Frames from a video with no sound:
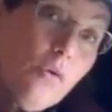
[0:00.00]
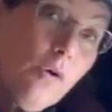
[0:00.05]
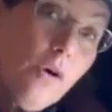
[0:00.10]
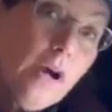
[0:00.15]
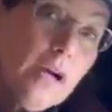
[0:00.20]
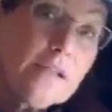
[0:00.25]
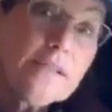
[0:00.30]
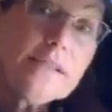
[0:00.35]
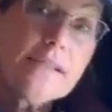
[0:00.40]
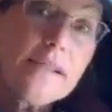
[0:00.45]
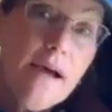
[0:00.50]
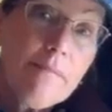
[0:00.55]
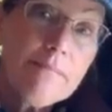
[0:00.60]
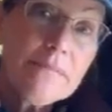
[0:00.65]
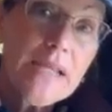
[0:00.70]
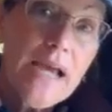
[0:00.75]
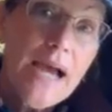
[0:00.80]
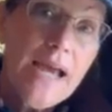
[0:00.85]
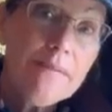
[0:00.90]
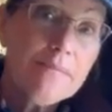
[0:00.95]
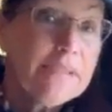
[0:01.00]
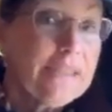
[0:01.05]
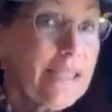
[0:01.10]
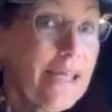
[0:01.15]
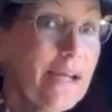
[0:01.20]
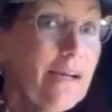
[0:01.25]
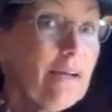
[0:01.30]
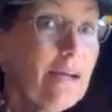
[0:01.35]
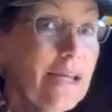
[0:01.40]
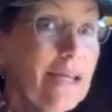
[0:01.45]
or sometimes
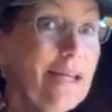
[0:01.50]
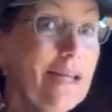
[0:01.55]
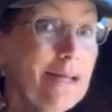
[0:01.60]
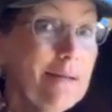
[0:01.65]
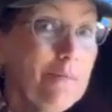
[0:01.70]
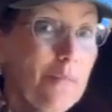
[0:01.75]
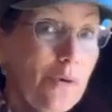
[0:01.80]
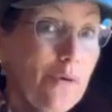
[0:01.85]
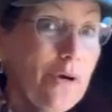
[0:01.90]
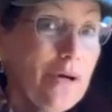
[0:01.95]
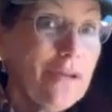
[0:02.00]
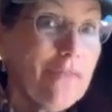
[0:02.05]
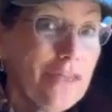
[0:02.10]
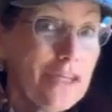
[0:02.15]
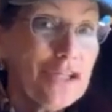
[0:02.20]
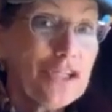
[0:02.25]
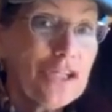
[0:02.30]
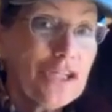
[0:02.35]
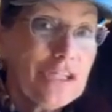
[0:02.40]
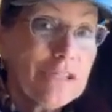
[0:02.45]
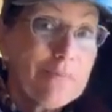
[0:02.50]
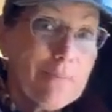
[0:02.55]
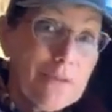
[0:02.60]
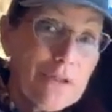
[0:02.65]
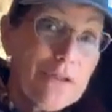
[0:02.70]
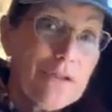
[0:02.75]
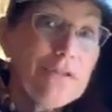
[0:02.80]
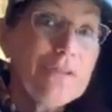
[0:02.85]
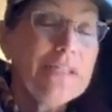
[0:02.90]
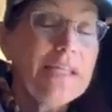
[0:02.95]
they're eating more than she's
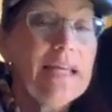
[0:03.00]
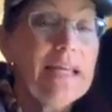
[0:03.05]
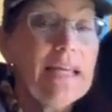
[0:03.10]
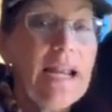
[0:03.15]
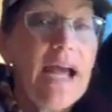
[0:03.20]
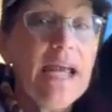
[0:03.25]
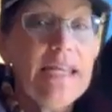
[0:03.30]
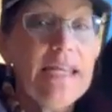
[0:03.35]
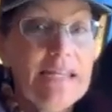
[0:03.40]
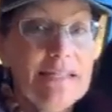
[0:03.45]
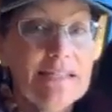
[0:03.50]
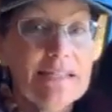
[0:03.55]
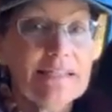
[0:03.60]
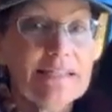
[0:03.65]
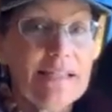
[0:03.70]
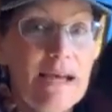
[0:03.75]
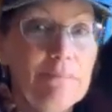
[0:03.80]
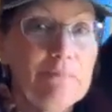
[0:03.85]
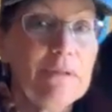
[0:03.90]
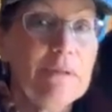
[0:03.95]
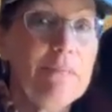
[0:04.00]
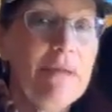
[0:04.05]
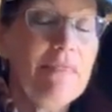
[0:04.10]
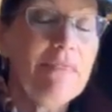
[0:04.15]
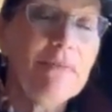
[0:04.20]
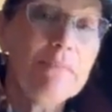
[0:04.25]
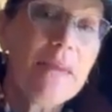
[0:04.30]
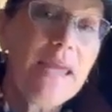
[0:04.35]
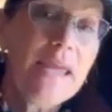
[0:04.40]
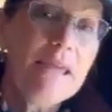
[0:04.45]
producing and I need to
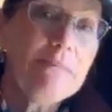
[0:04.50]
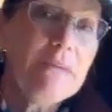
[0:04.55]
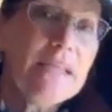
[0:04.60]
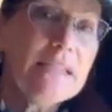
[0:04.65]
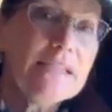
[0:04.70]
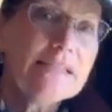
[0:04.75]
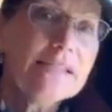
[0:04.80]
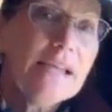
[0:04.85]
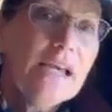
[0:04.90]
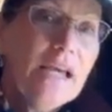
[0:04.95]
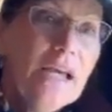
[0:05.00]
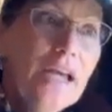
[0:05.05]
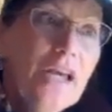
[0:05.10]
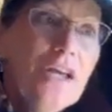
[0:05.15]
supplement the babies.